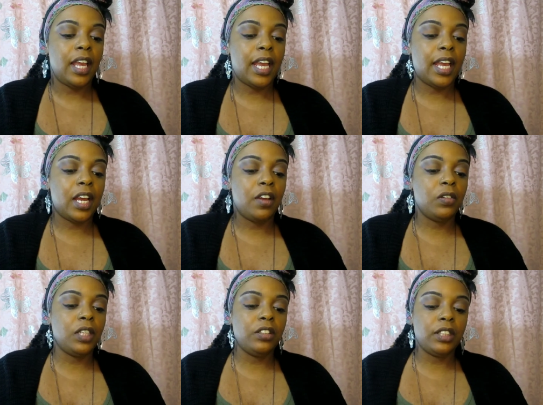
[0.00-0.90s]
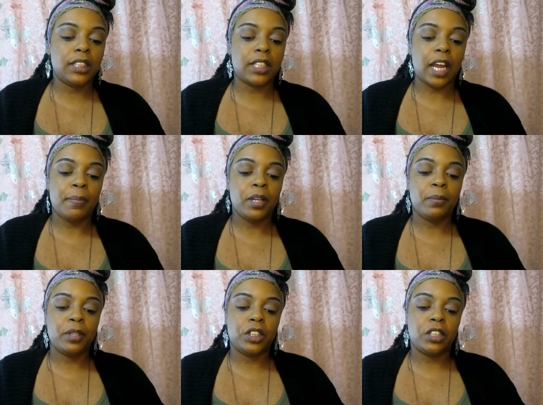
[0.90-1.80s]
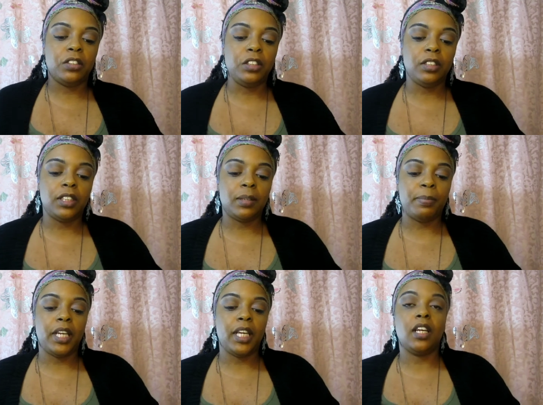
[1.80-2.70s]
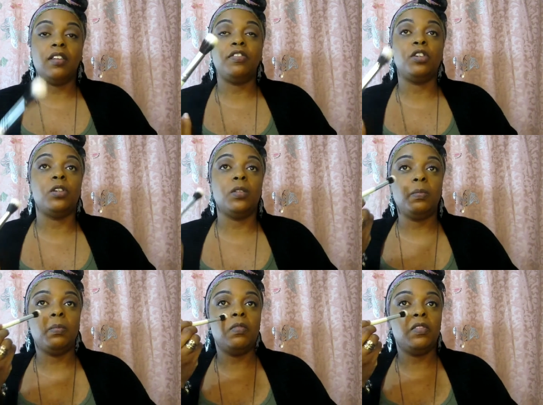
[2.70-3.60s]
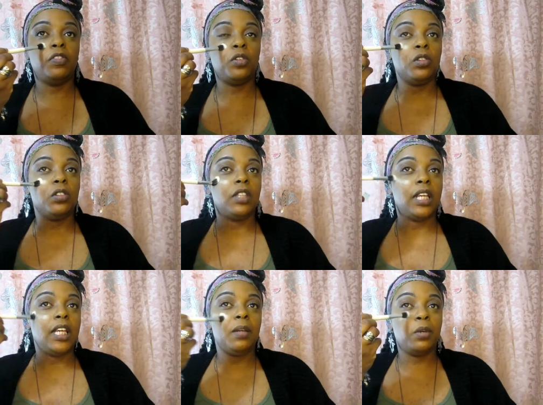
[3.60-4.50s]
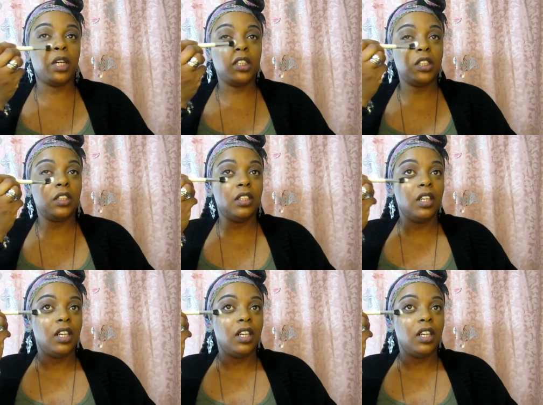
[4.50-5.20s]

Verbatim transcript: And I only use a stippling brush. I don't use the big full, full thingy brush